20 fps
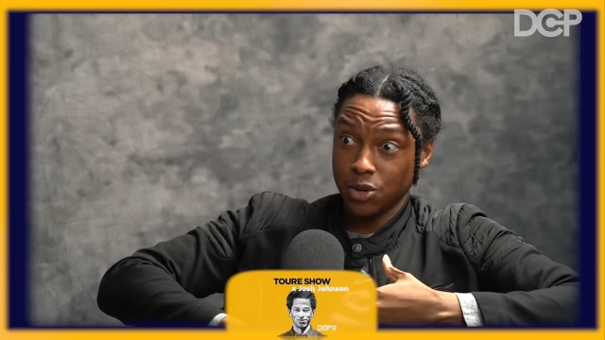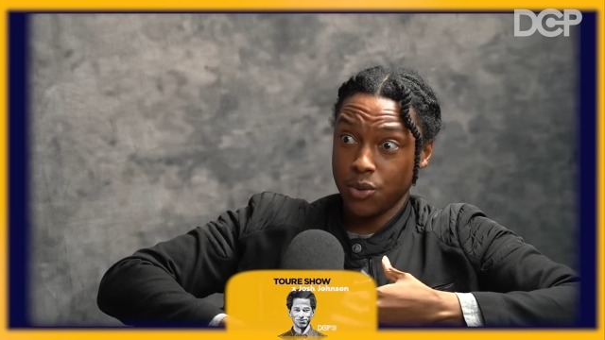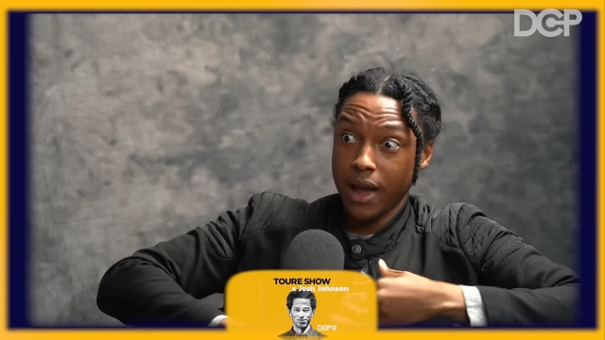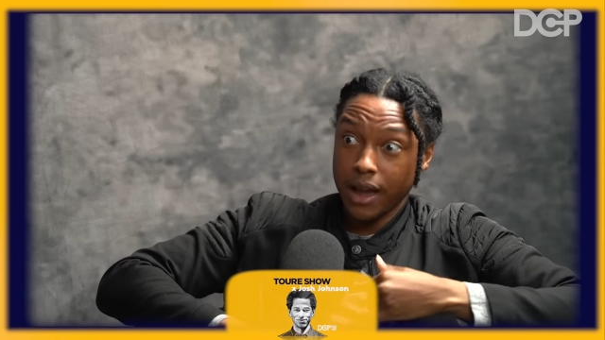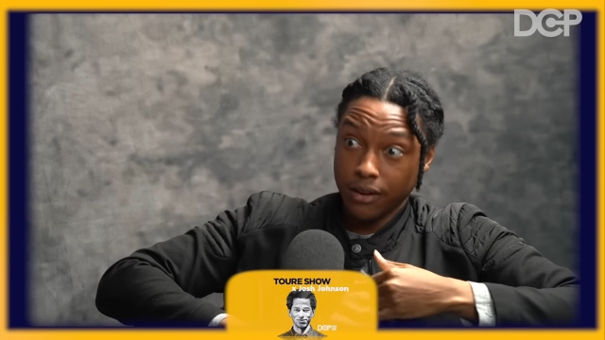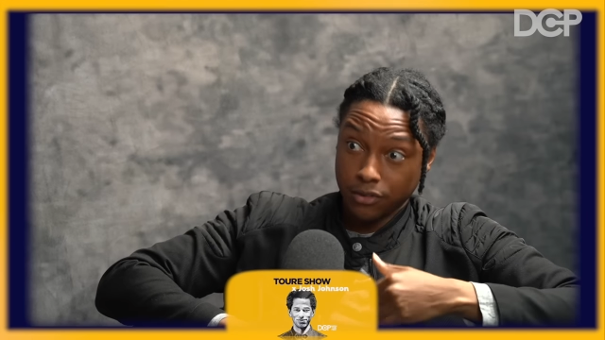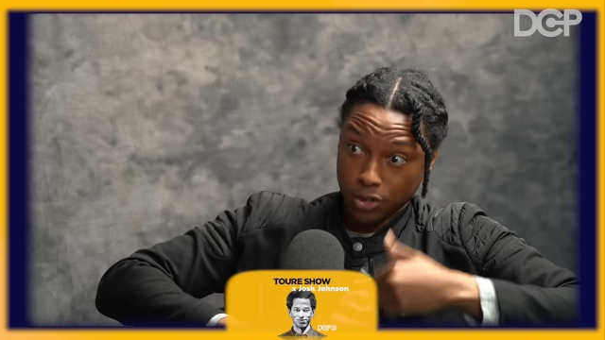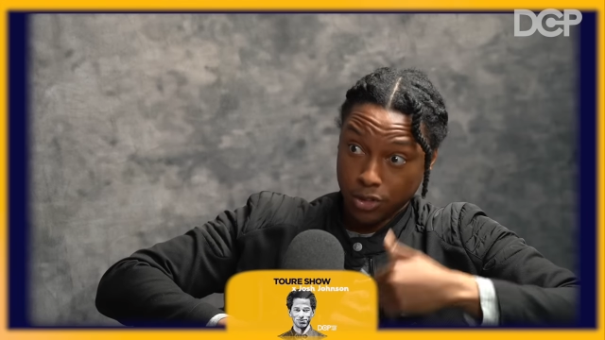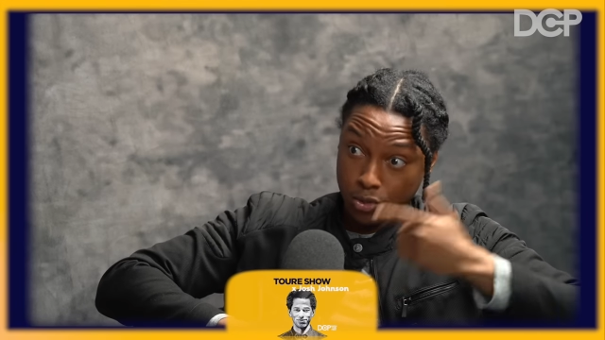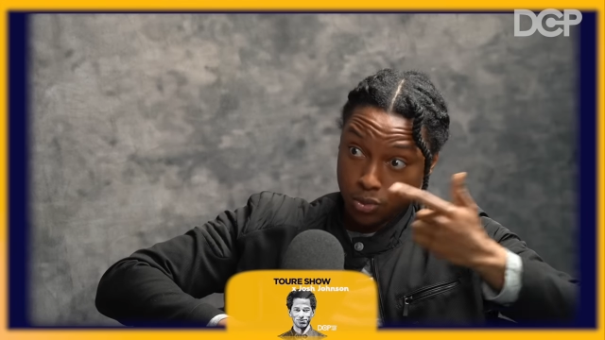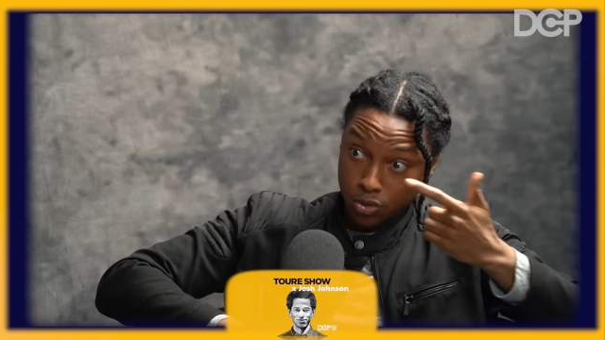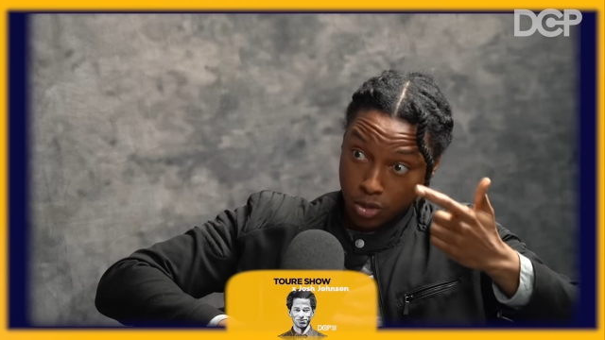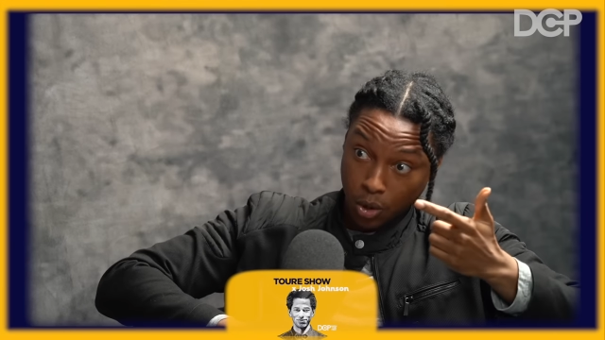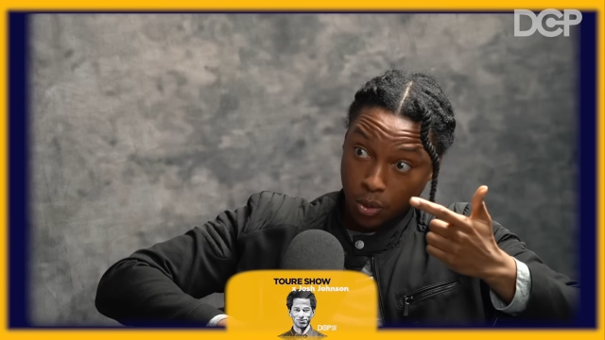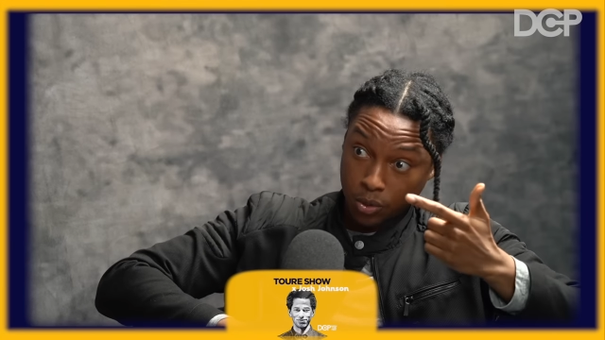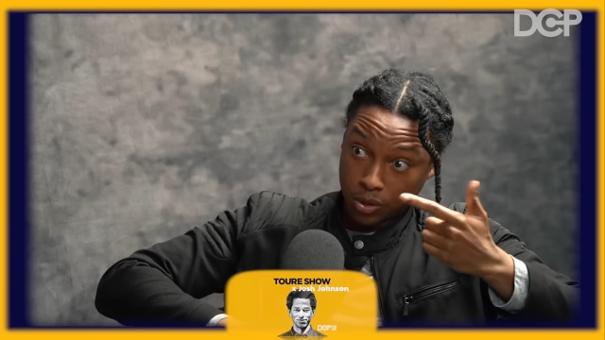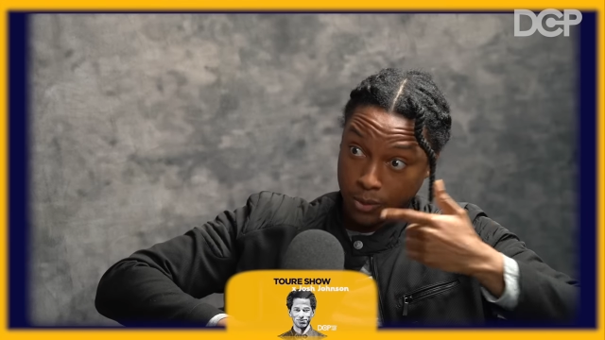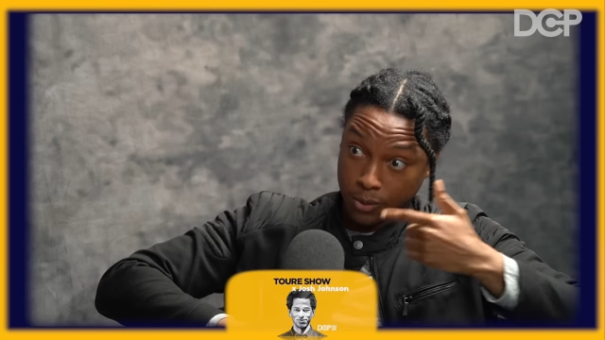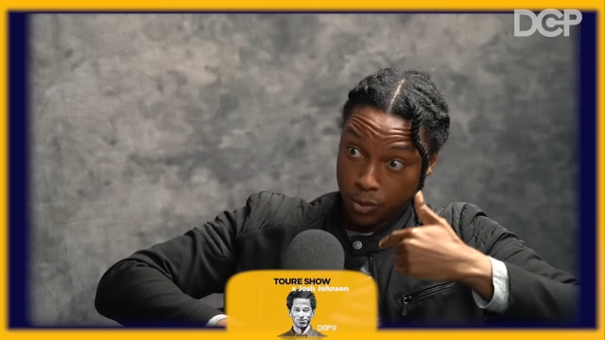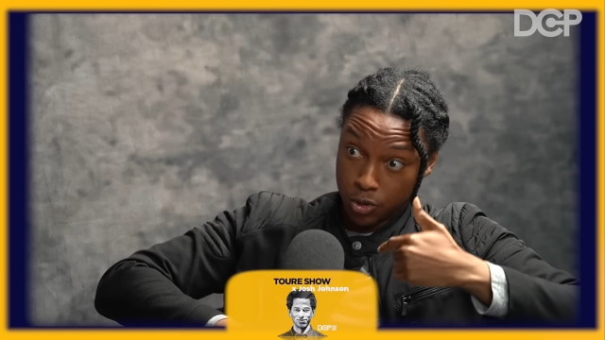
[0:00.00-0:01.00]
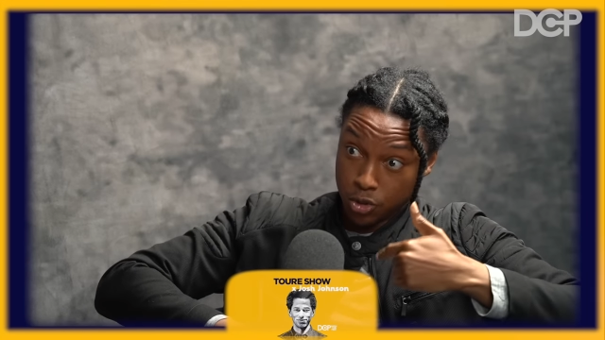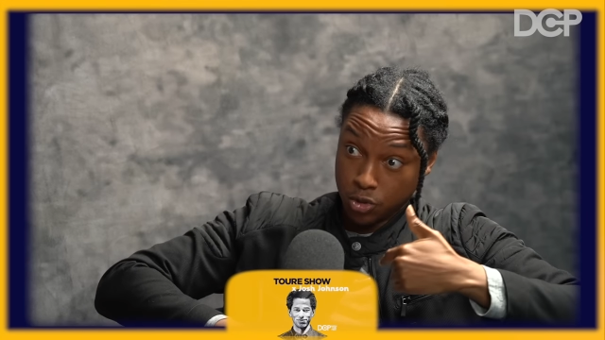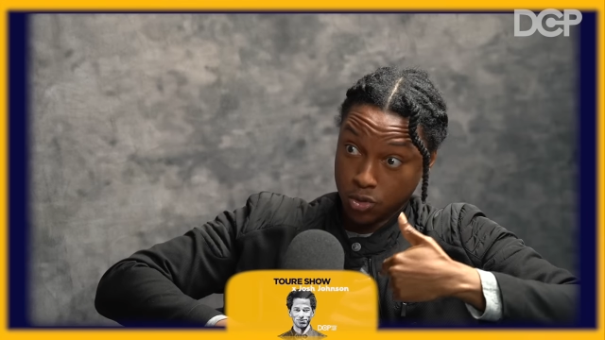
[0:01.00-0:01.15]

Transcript: to you after you told them